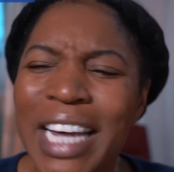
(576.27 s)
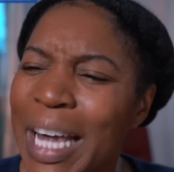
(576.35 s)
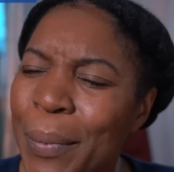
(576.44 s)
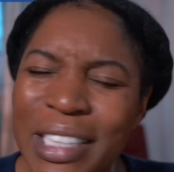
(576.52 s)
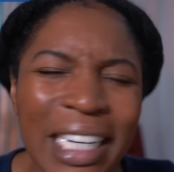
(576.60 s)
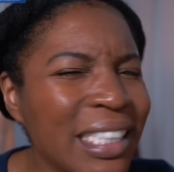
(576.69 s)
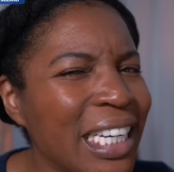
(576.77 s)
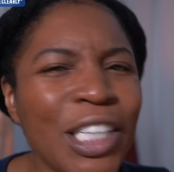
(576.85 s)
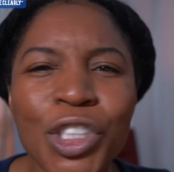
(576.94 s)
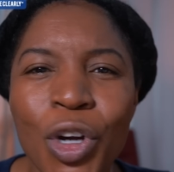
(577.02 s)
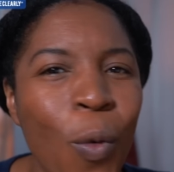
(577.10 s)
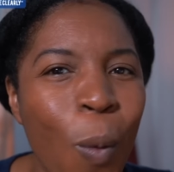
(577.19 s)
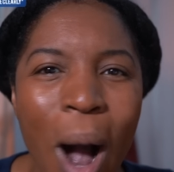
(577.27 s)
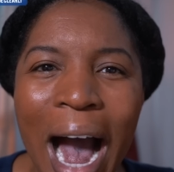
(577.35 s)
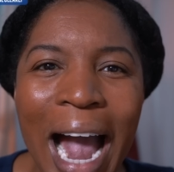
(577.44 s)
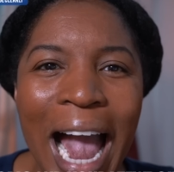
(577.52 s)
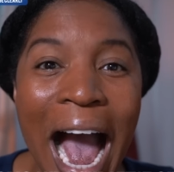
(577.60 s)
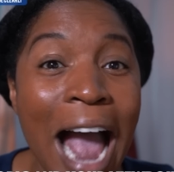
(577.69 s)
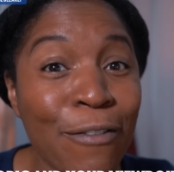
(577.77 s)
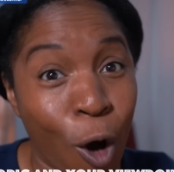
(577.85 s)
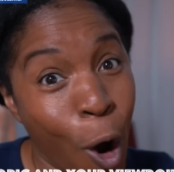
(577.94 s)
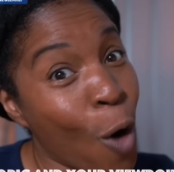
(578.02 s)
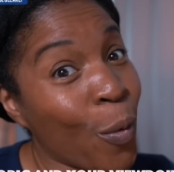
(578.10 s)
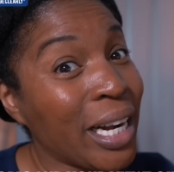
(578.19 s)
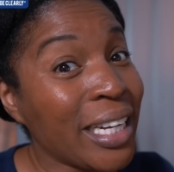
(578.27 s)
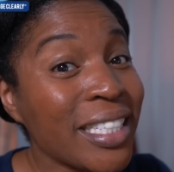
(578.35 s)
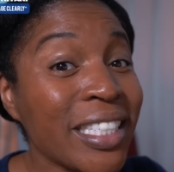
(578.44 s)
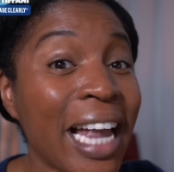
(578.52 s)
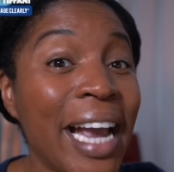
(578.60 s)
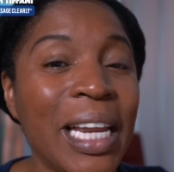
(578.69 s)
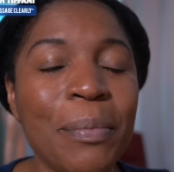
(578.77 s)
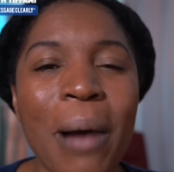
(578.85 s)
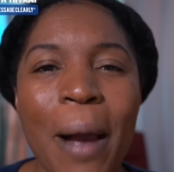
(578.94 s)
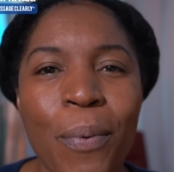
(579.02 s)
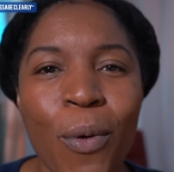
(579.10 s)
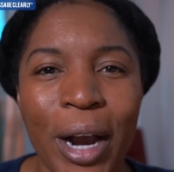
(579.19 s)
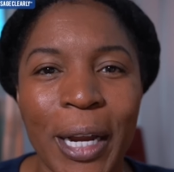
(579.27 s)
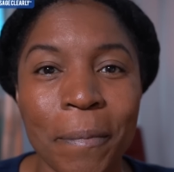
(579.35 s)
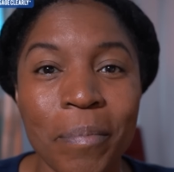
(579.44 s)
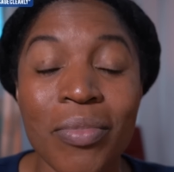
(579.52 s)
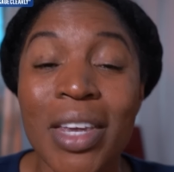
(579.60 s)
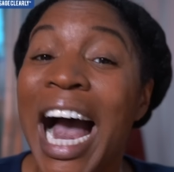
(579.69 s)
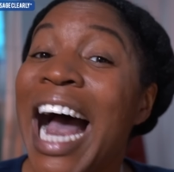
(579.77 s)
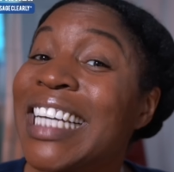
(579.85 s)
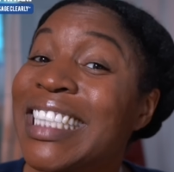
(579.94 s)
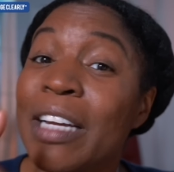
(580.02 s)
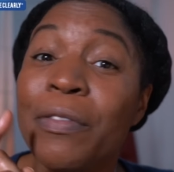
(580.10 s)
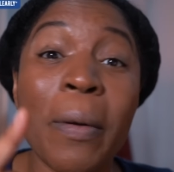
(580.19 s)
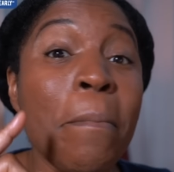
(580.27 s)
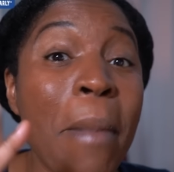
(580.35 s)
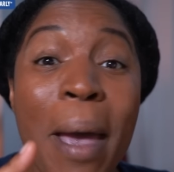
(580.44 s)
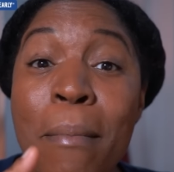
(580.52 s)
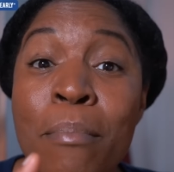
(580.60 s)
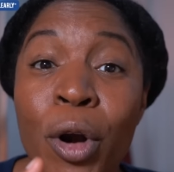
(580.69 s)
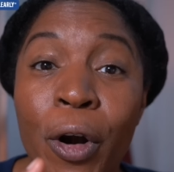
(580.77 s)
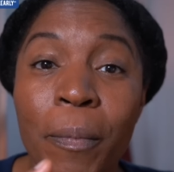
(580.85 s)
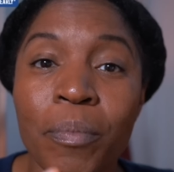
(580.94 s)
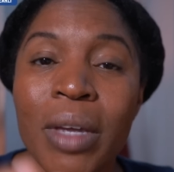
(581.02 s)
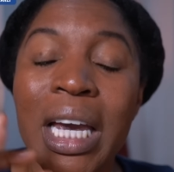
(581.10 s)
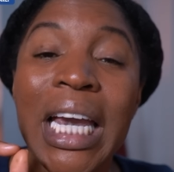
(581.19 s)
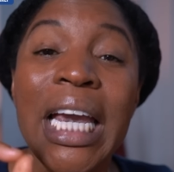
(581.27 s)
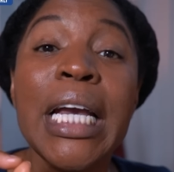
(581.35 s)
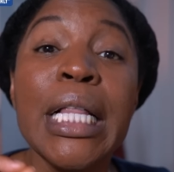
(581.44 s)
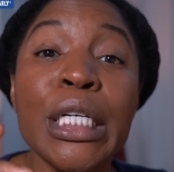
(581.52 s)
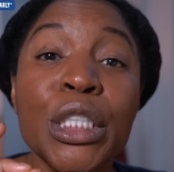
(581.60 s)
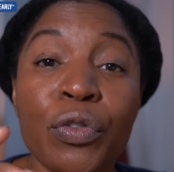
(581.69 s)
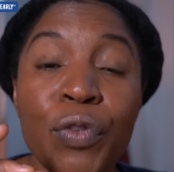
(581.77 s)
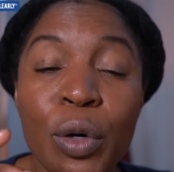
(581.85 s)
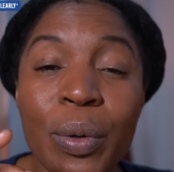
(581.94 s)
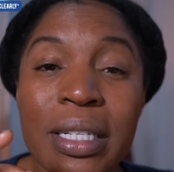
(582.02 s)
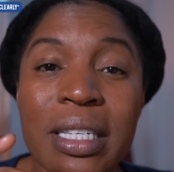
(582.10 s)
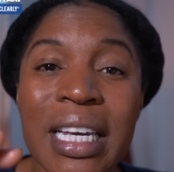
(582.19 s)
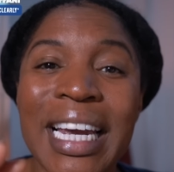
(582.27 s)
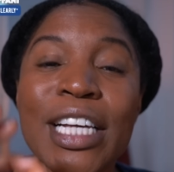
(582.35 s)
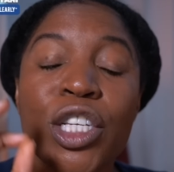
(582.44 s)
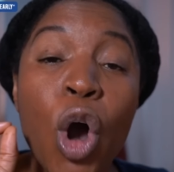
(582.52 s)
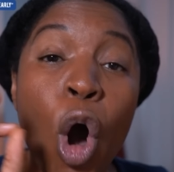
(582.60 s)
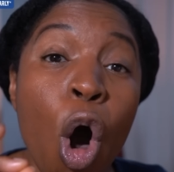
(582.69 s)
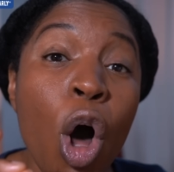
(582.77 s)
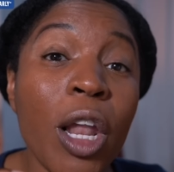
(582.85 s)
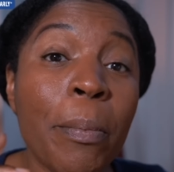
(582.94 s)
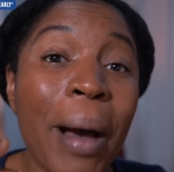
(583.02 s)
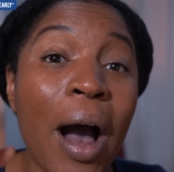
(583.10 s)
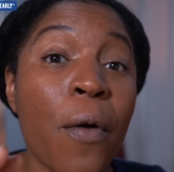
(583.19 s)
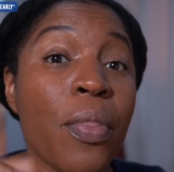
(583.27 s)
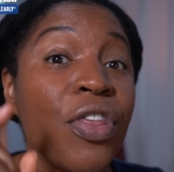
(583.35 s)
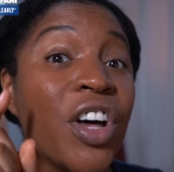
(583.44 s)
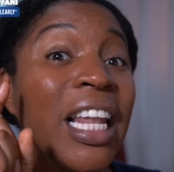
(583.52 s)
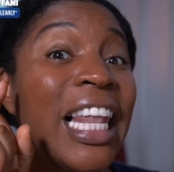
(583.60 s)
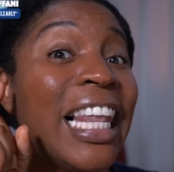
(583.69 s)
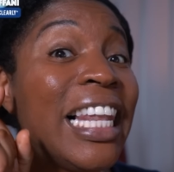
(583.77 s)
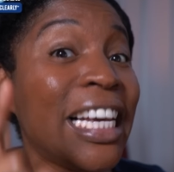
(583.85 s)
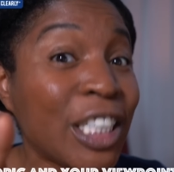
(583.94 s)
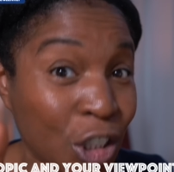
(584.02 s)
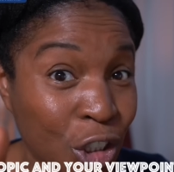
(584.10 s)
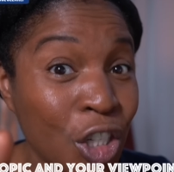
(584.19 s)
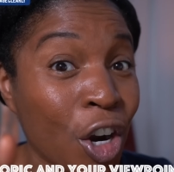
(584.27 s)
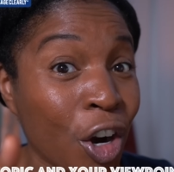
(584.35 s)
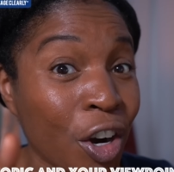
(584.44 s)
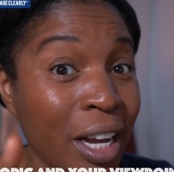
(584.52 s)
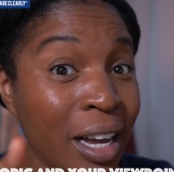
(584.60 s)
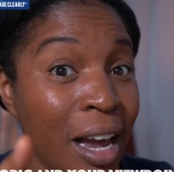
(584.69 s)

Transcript: They would say, Teacher, why? I've already stated my point. I said, remember, English fluency is all about the listener.